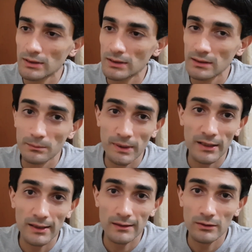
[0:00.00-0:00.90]
the
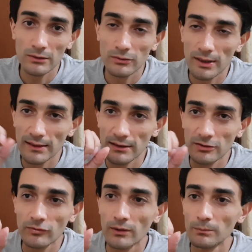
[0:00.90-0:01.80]
marathon
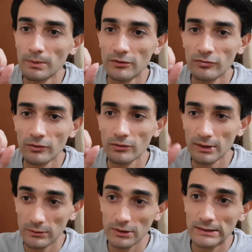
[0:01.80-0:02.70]
runners from before.
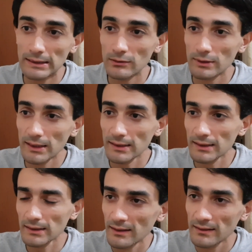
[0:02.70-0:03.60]
They were still
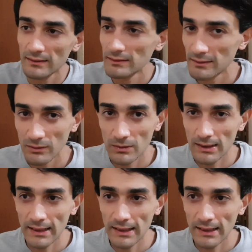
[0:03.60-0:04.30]
running, and all